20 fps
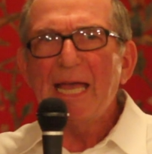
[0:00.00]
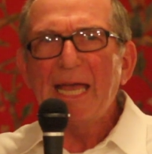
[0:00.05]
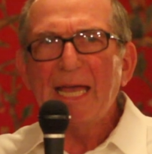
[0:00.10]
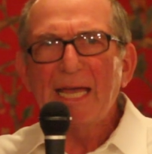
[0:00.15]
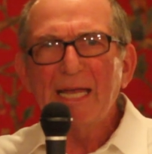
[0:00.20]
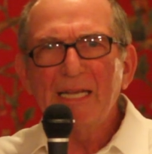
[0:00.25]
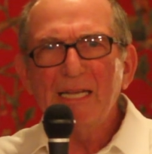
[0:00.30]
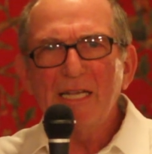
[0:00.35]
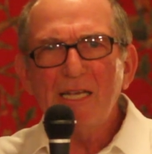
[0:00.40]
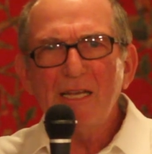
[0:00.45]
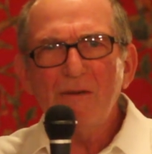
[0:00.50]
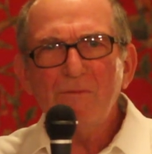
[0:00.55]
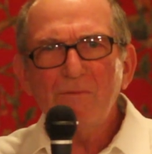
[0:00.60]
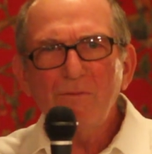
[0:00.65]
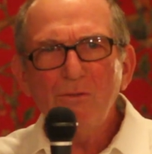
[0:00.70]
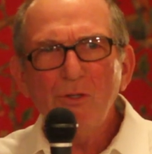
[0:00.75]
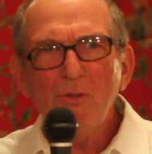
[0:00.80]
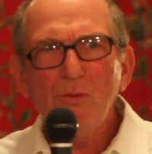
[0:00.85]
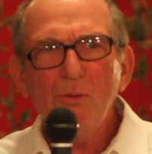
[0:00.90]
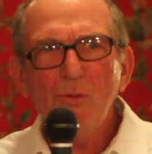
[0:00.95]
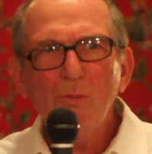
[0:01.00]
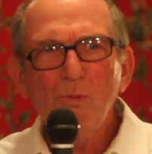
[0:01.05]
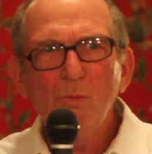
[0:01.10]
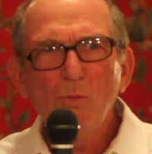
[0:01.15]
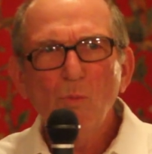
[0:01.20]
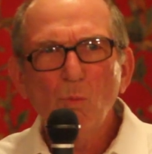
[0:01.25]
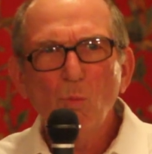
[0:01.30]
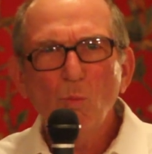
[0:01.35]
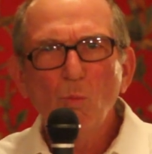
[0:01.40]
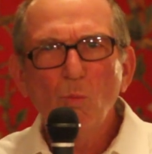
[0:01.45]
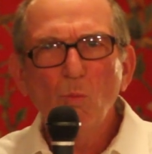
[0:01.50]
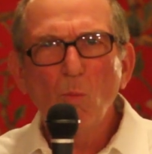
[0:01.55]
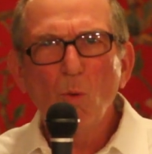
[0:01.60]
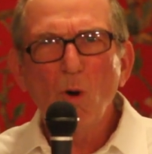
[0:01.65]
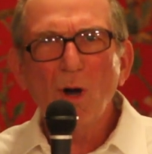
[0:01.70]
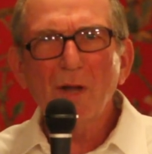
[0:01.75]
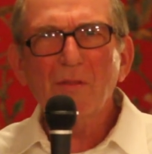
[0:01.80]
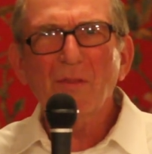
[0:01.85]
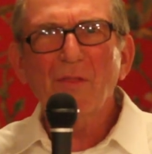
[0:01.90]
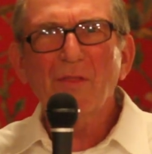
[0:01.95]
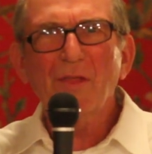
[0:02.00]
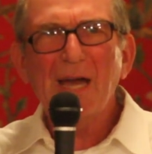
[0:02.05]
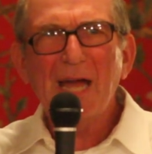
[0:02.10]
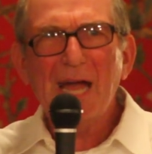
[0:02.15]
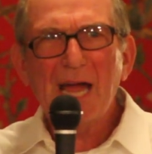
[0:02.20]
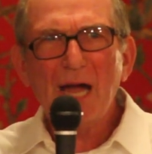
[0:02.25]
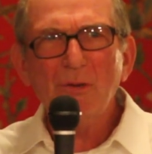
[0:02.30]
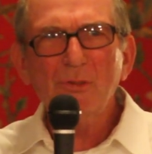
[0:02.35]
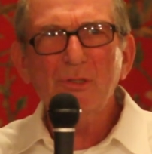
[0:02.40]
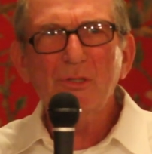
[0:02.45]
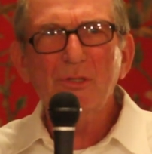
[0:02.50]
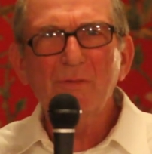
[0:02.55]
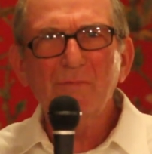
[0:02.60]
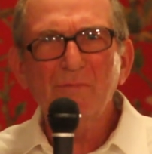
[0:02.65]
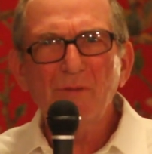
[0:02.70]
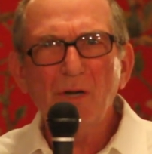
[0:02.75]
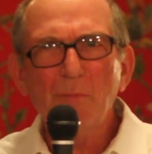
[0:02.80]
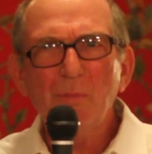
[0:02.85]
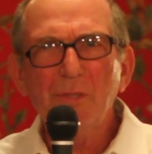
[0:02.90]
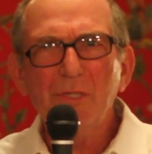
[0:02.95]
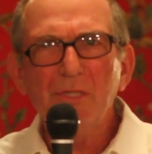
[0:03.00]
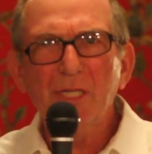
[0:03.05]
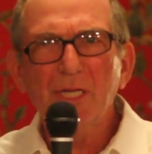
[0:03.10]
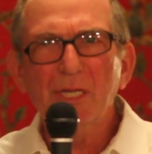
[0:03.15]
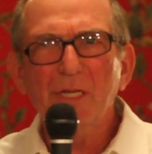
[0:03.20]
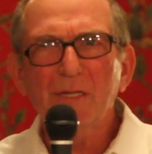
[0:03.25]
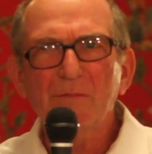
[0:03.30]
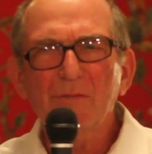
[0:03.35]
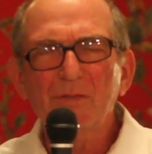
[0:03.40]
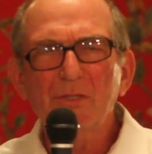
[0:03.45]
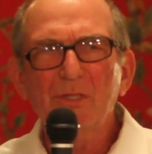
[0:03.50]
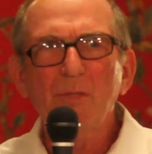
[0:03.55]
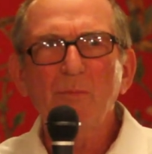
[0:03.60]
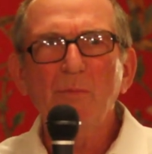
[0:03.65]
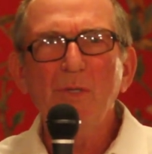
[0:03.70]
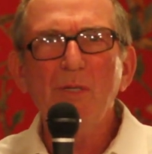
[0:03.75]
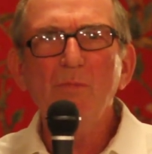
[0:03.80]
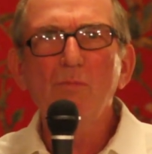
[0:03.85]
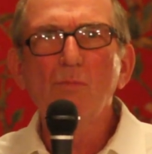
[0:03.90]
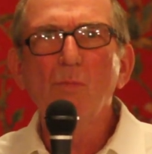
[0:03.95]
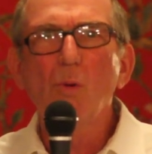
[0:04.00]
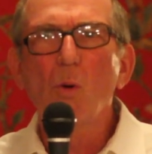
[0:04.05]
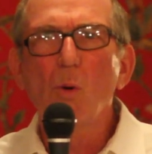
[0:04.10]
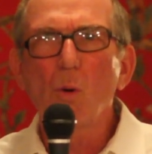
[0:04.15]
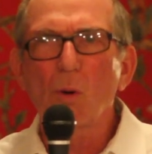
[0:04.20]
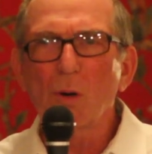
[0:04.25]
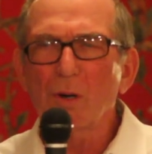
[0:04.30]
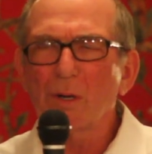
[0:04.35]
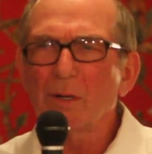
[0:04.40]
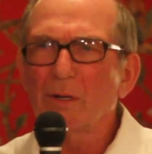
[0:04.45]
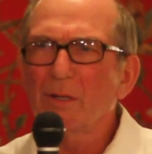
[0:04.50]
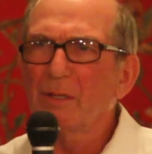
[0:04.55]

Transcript: And if you want the House of Representatives to be more